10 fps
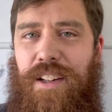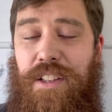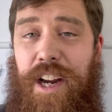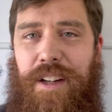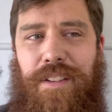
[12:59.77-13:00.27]
It's
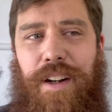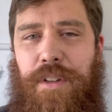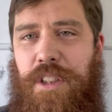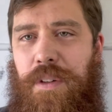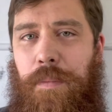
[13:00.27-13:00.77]
like, I'm
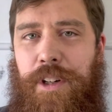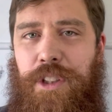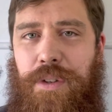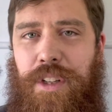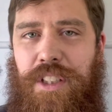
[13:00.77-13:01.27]
just gonna
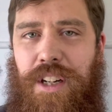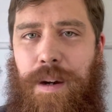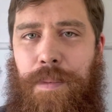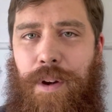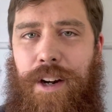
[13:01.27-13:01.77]
shoot this and
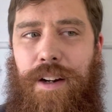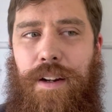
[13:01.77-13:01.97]
upload it.